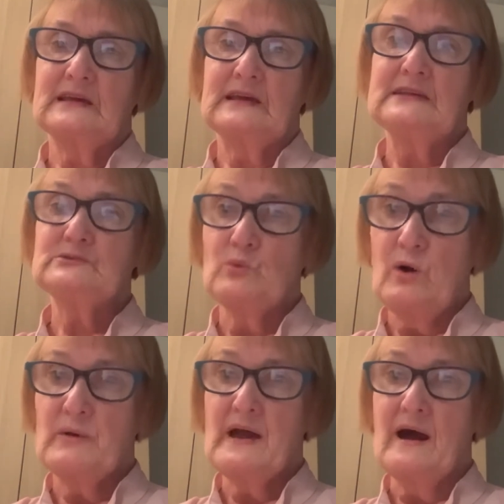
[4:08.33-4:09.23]
is
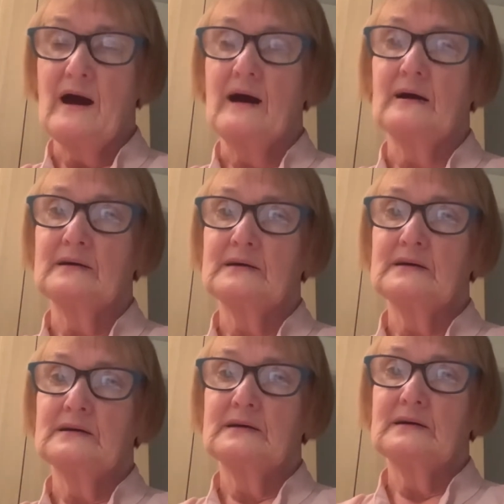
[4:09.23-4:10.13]
what we are
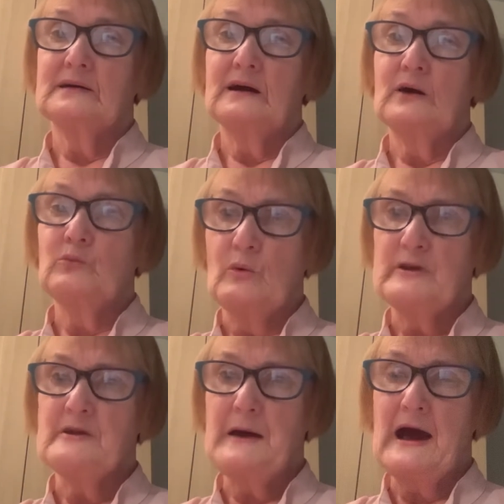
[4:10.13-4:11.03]
and what
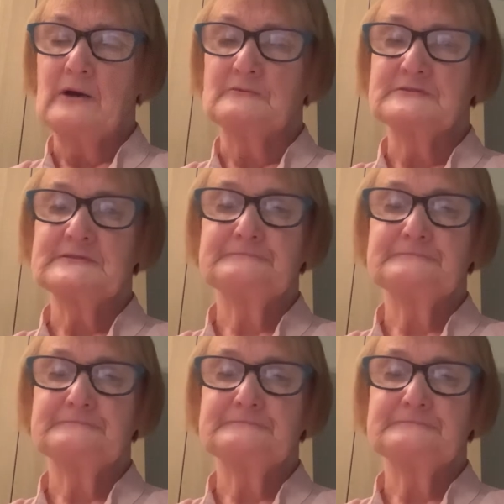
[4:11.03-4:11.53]
we're about?